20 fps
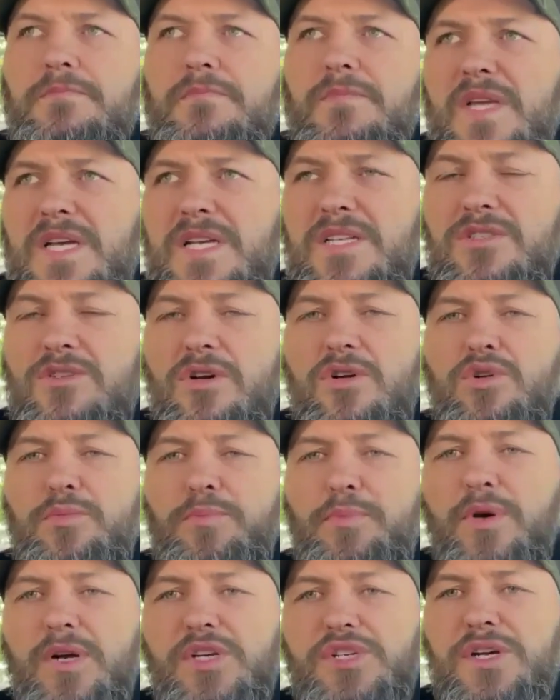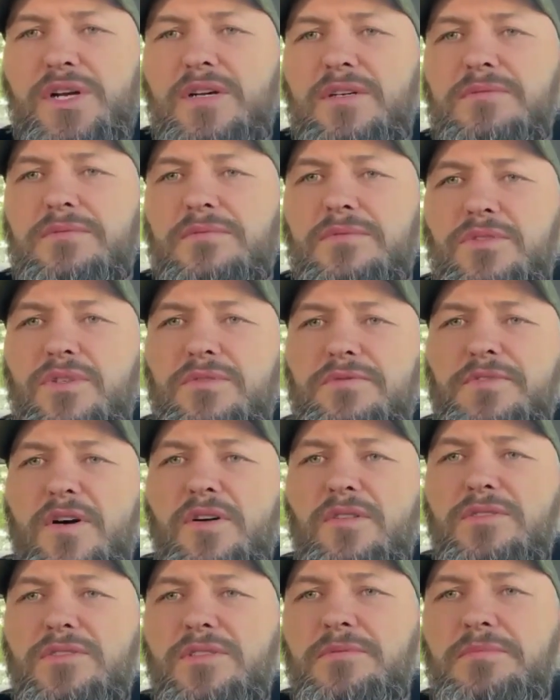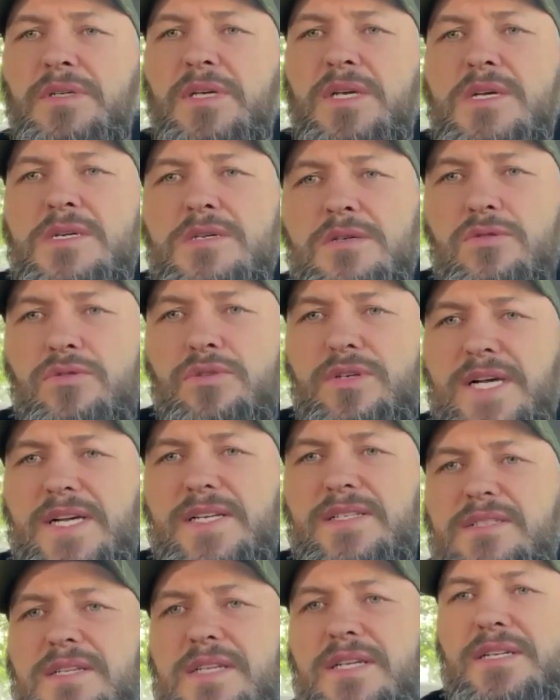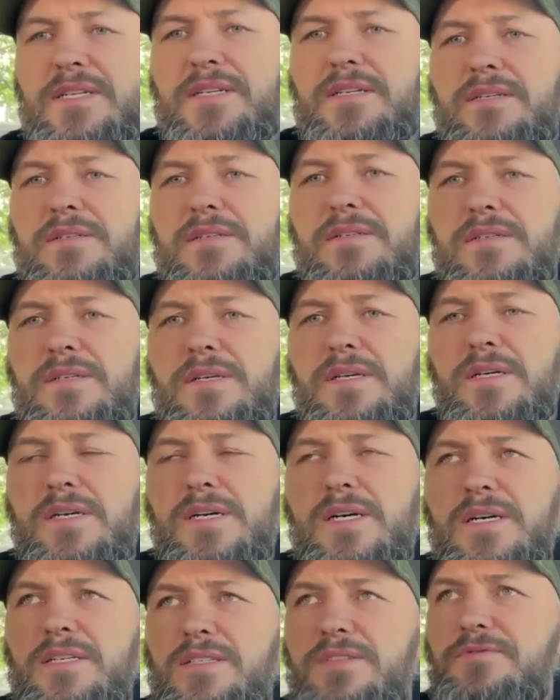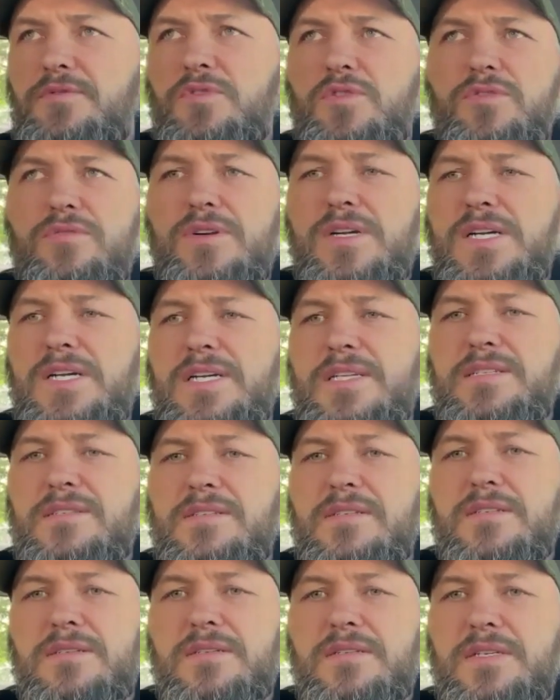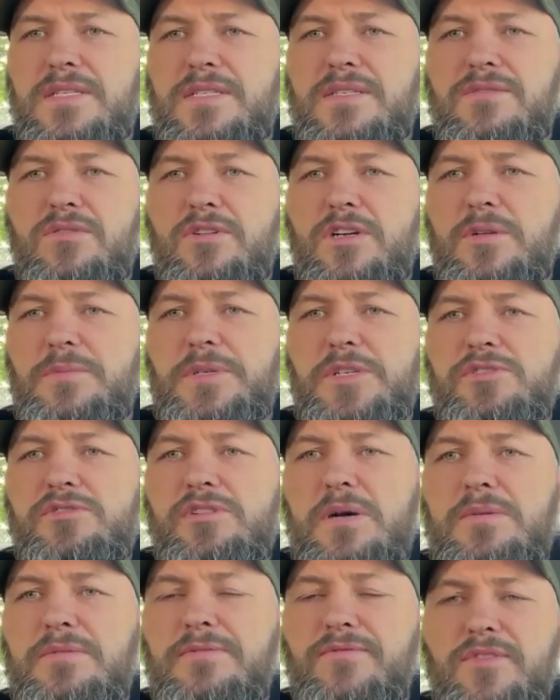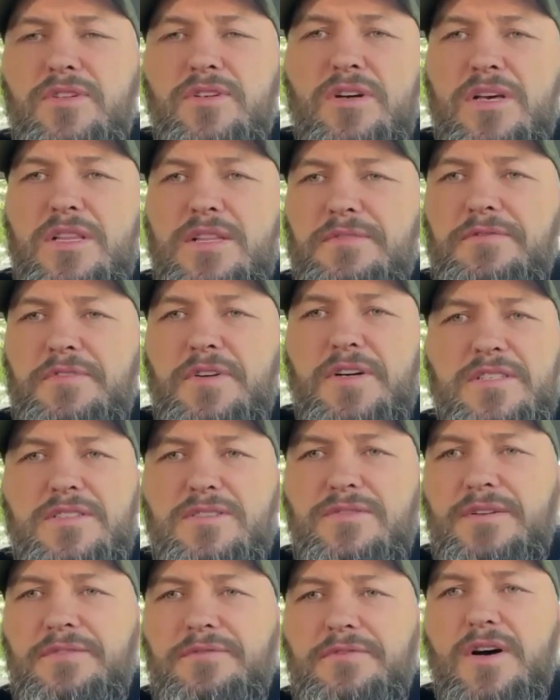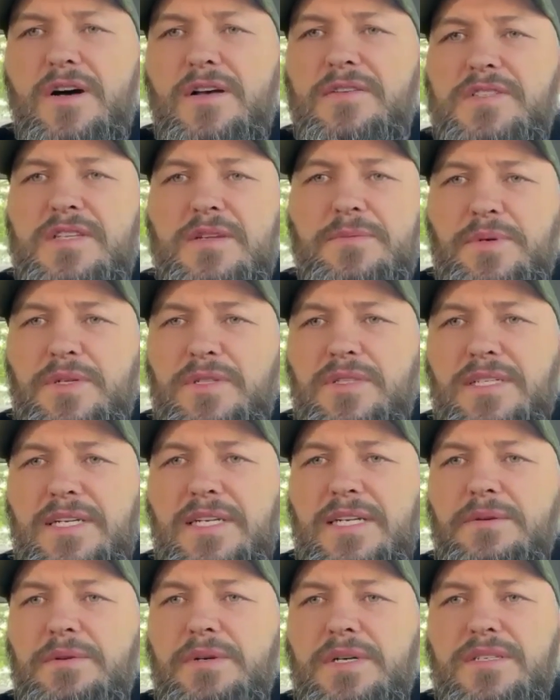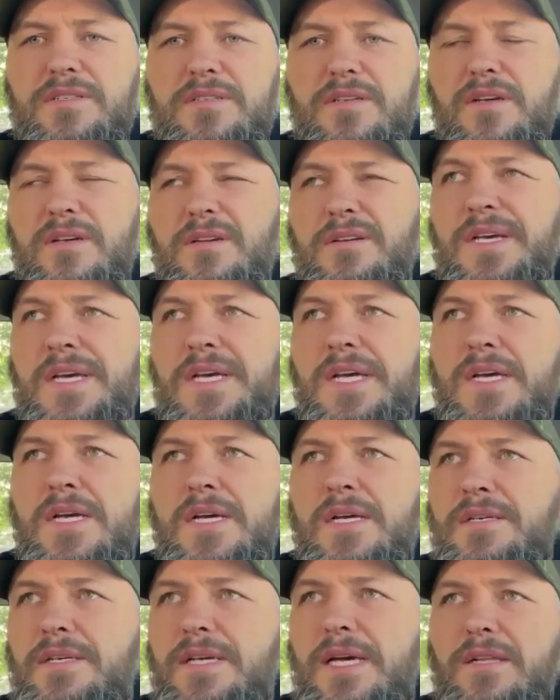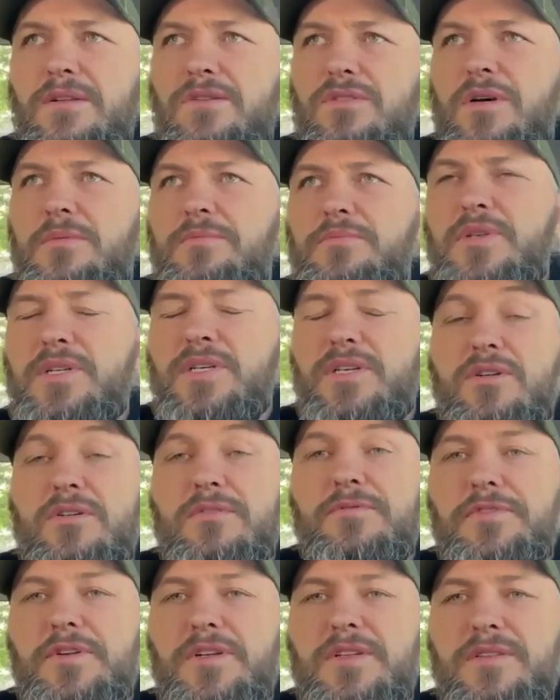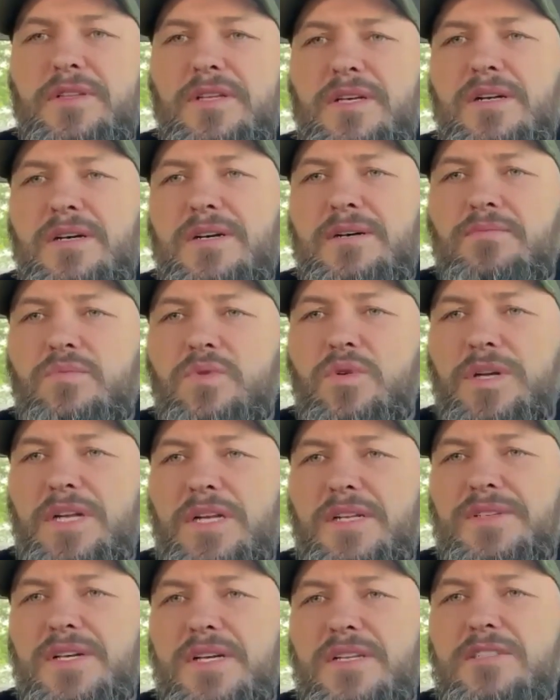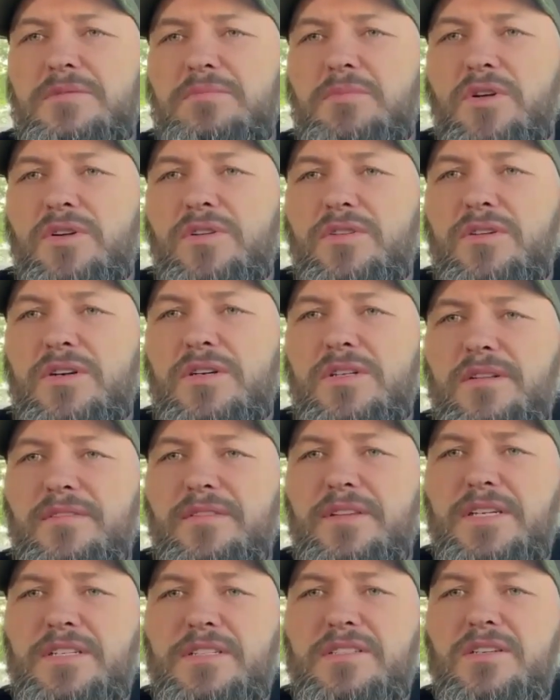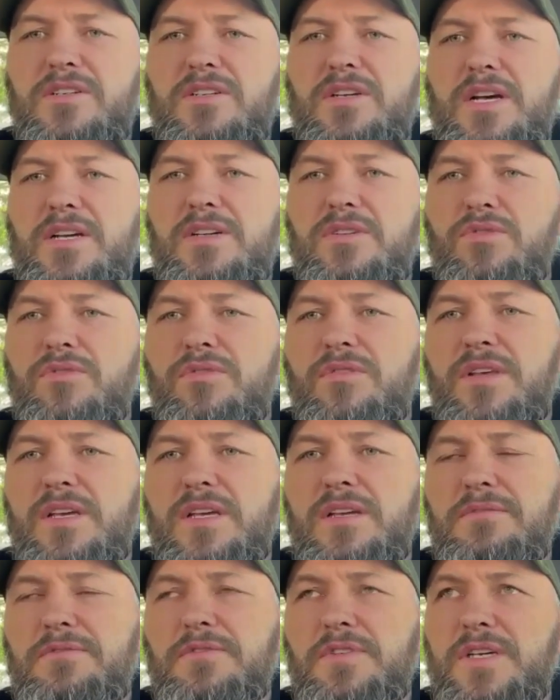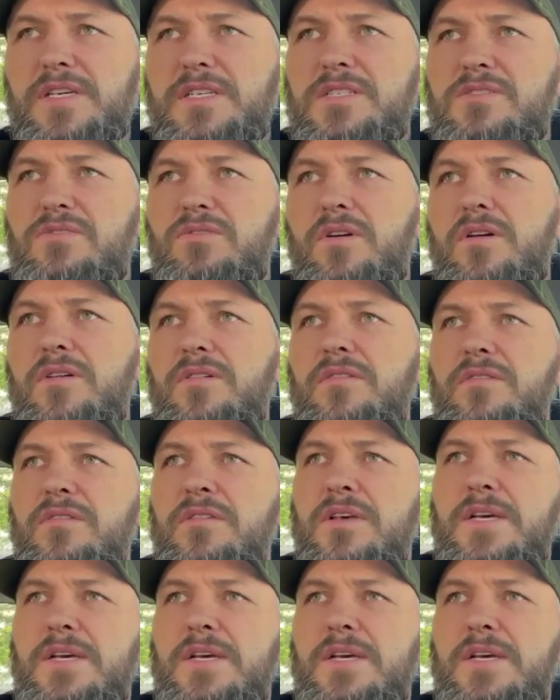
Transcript: He's got good pressure, good volume, good gas tank. It's 4 rounds. It's not going to be a drama for a guy that fights 3-5s typically anyway. So, yeah, look, I'm pretty confident that we'll get it done tomorrow night. I think it's a good thing for his growth.